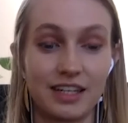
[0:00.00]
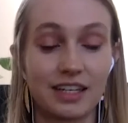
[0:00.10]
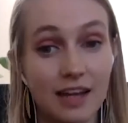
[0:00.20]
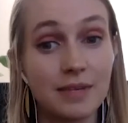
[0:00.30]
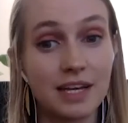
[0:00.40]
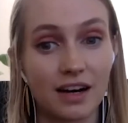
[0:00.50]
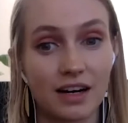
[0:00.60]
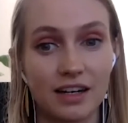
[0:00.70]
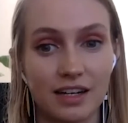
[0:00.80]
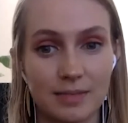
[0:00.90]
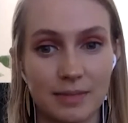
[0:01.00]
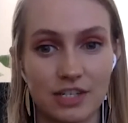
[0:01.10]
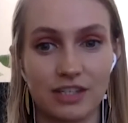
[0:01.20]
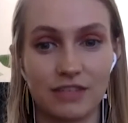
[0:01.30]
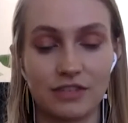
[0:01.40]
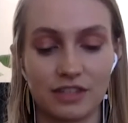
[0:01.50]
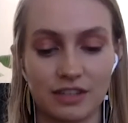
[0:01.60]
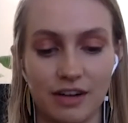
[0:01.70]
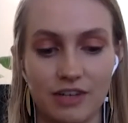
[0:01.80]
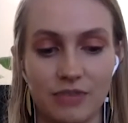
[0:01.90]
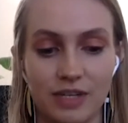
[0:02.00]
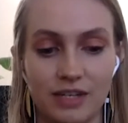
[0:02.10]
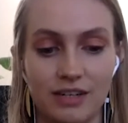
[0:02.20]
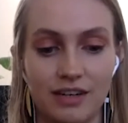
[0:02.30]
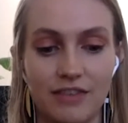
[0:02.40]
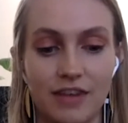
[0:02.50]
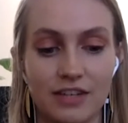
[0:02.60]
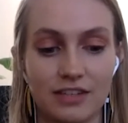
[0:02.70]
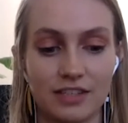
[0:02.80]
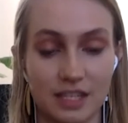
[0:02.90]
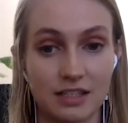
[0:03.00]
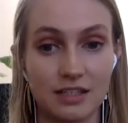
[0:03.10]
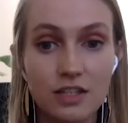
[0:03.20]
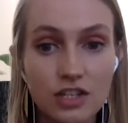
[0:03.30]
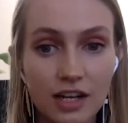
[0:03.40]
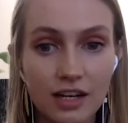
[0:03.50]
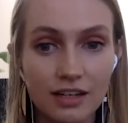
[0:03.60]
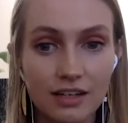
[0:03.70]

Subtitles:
Can be hard, especially if your graduate advisor doesn't initiate it.